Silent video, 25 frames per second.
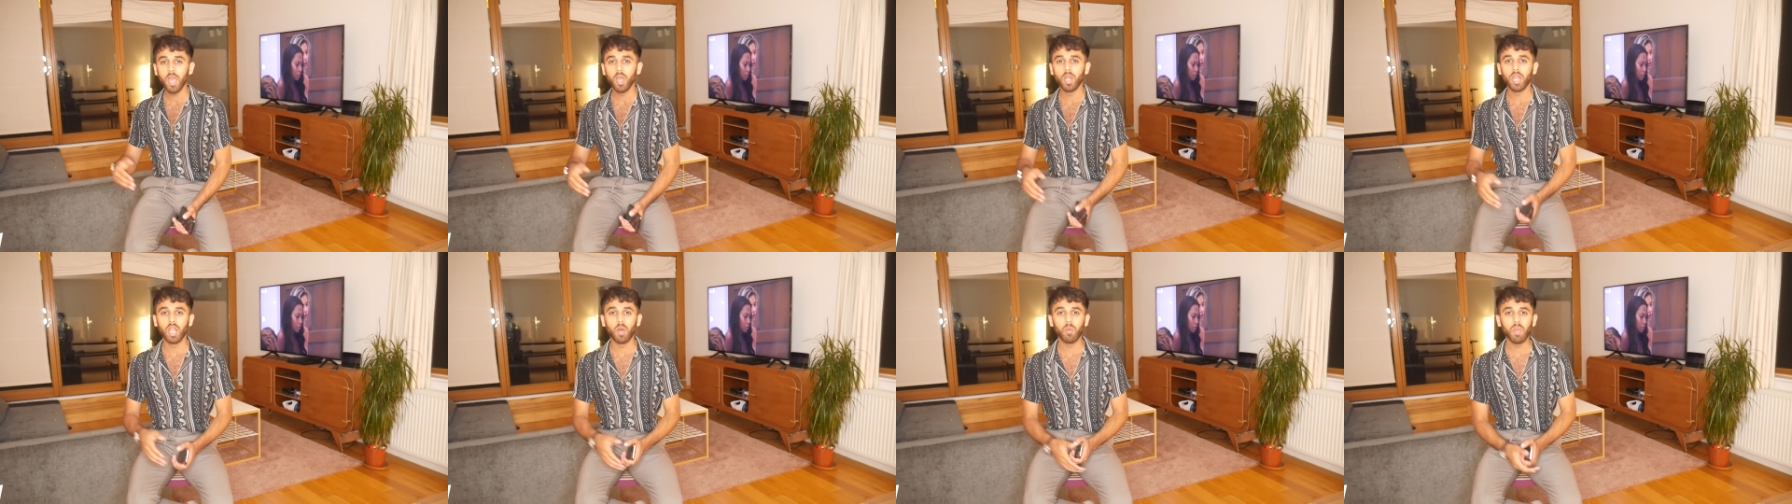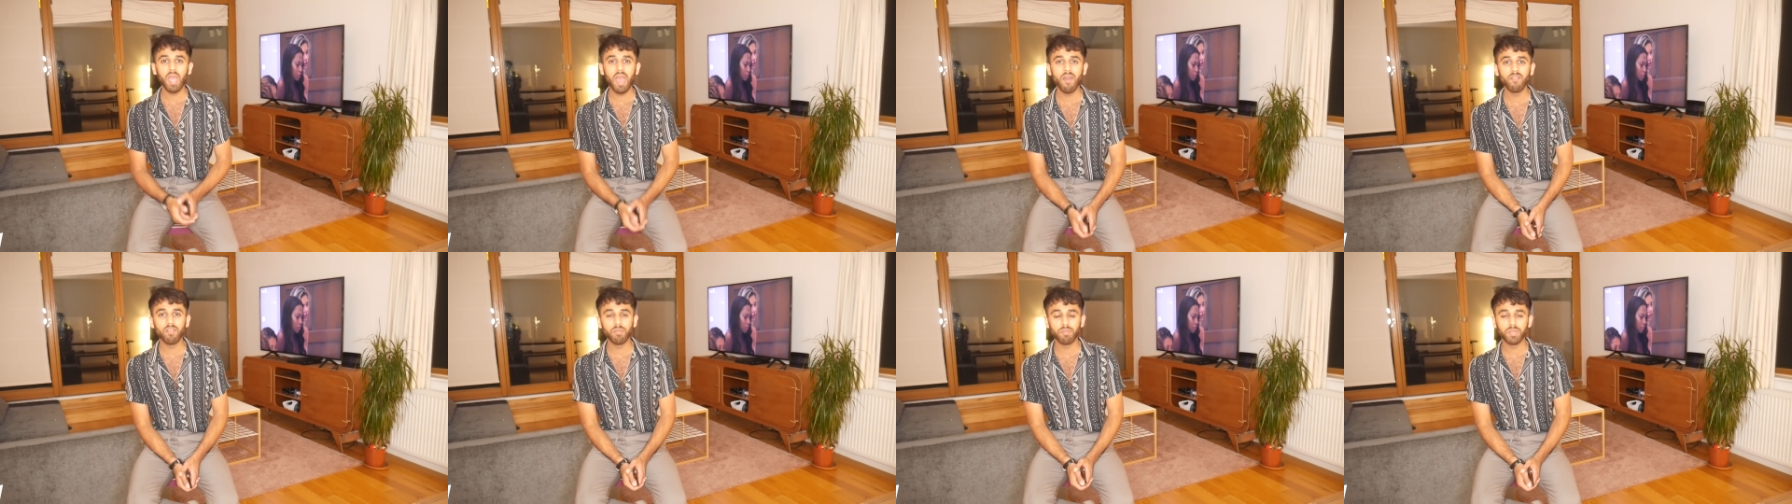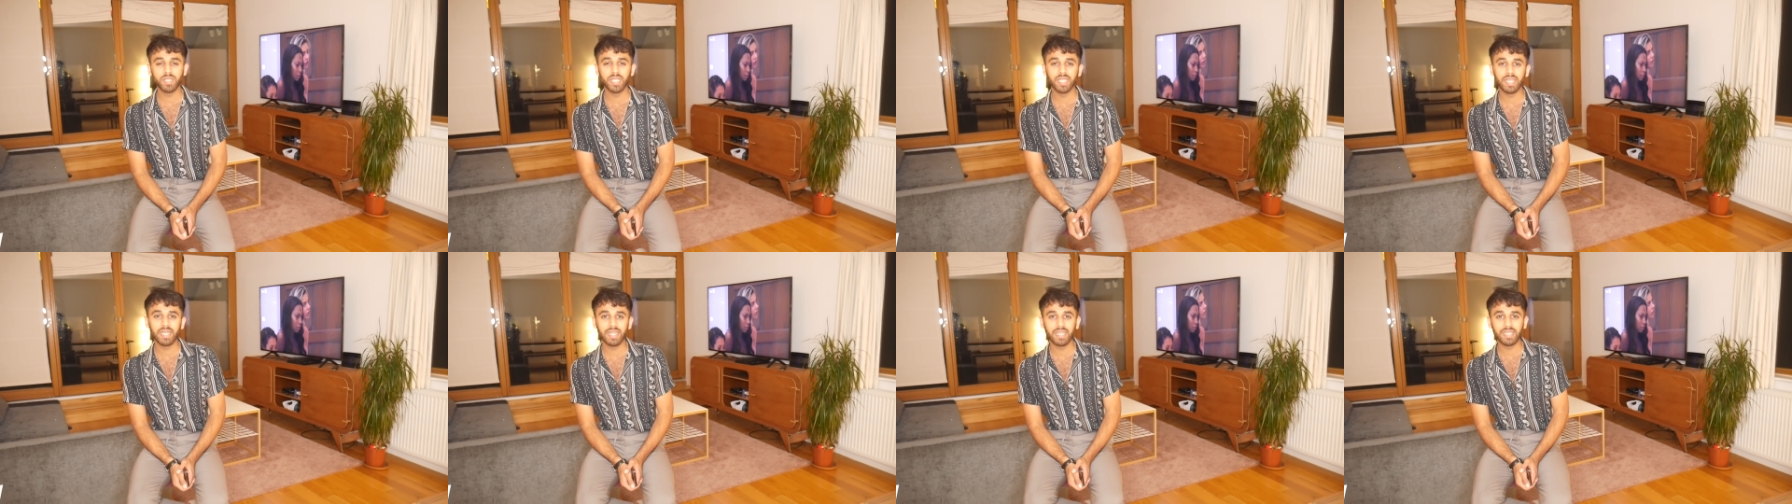Now we have a
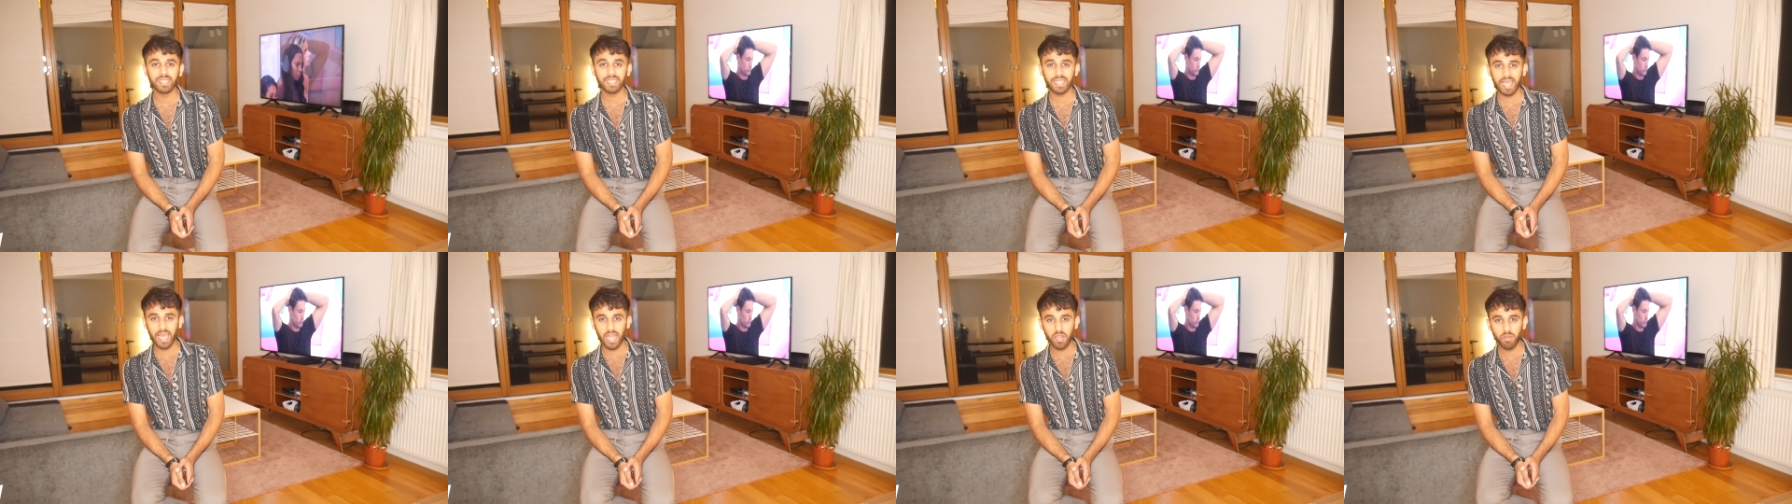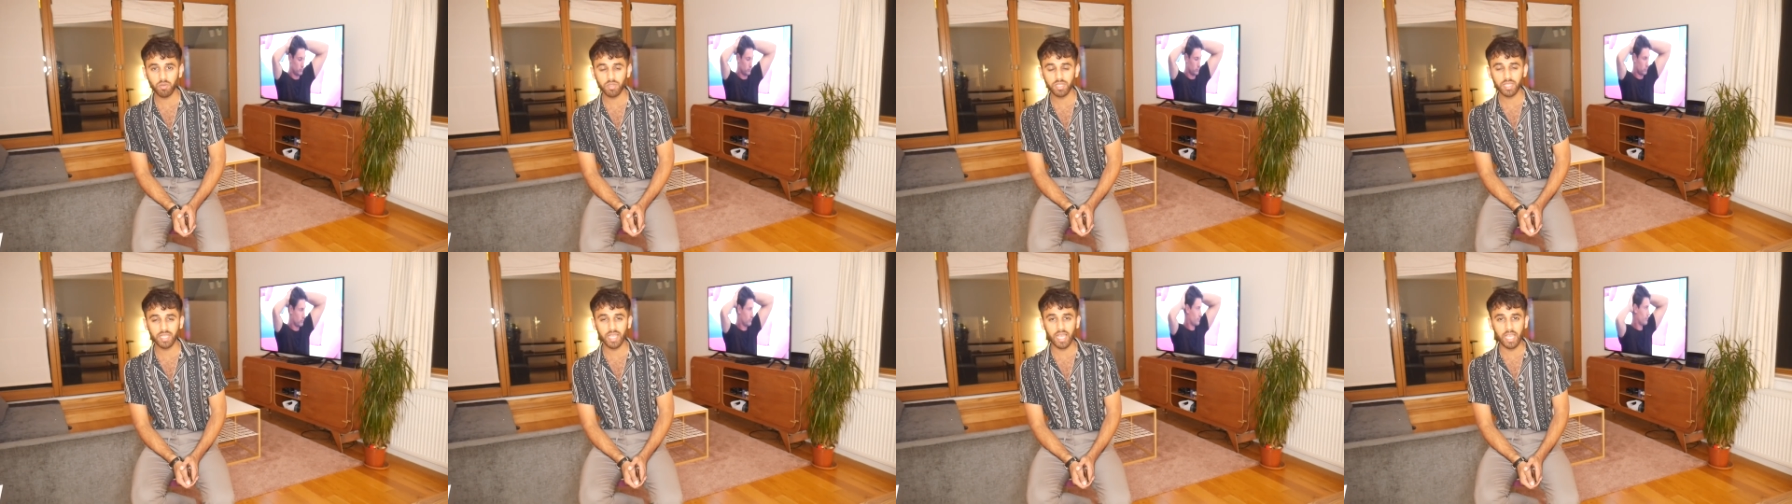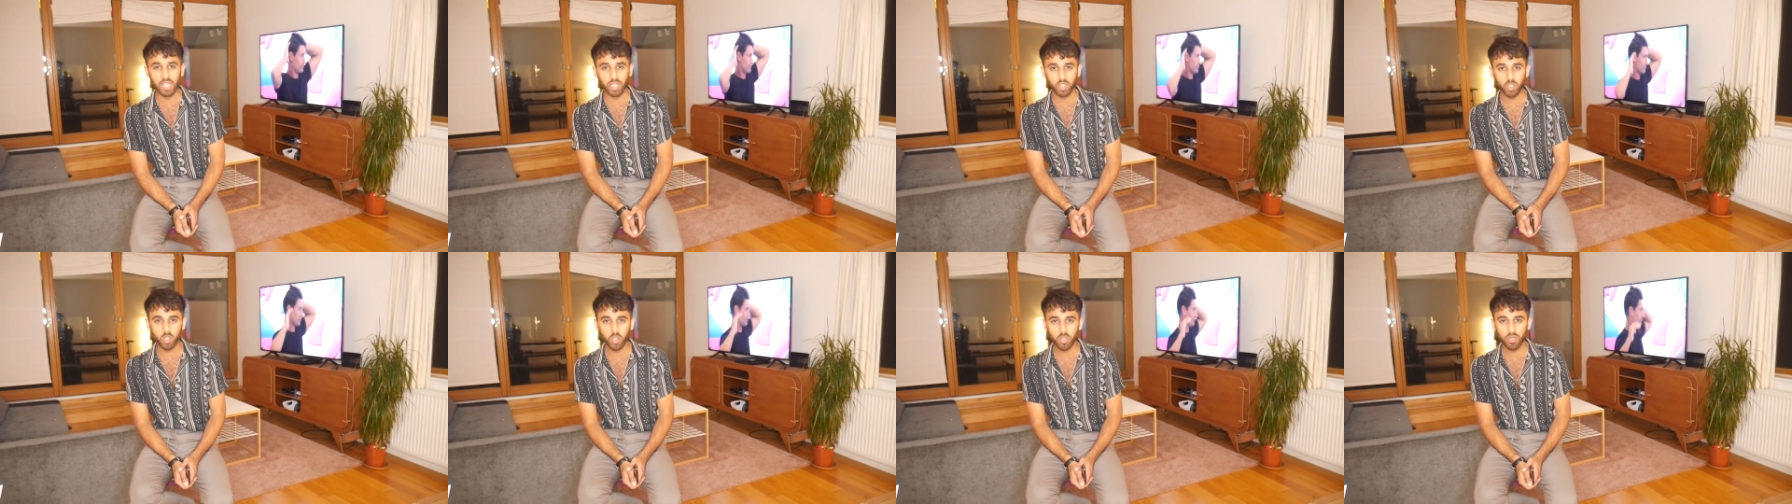particular scandal to get
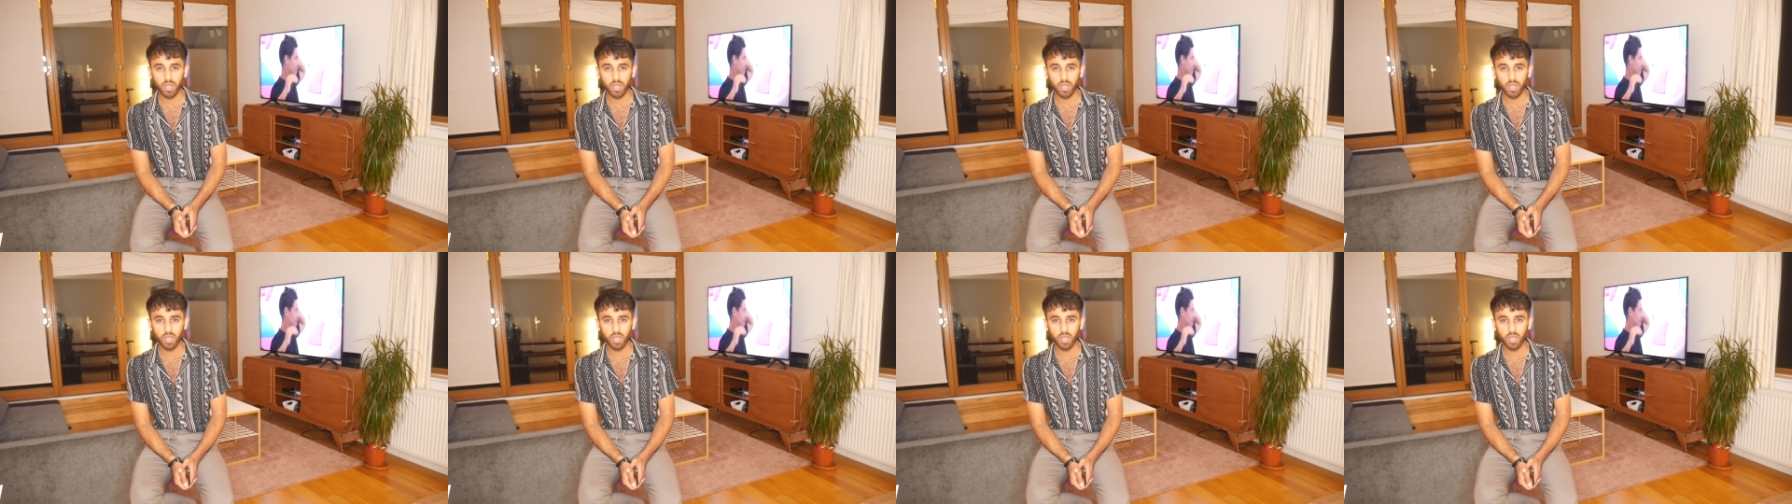into